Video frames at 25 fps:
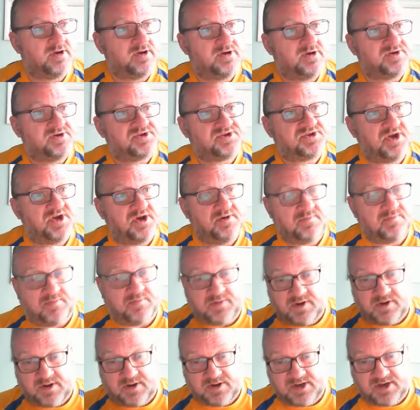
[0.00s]
So
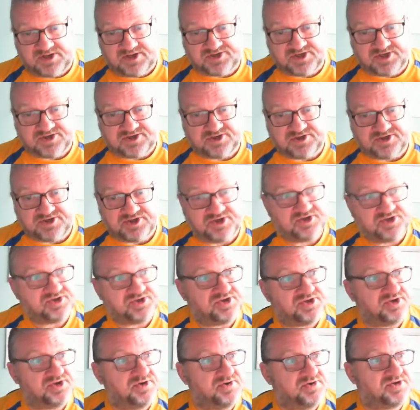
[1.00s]
let's
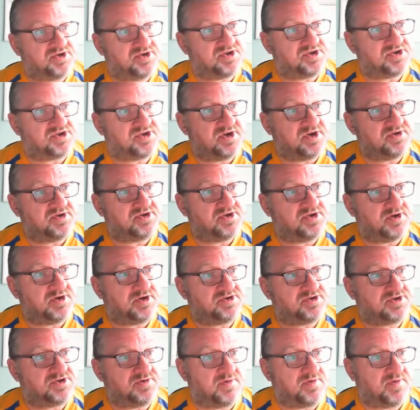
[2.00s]
introduce you to
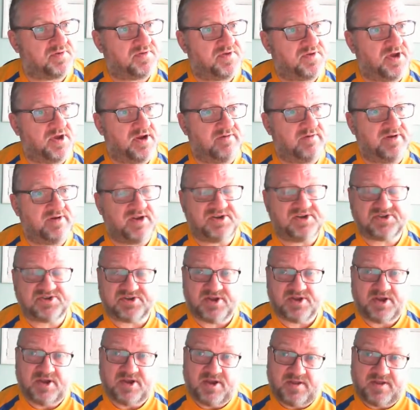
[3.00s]
sociological theories.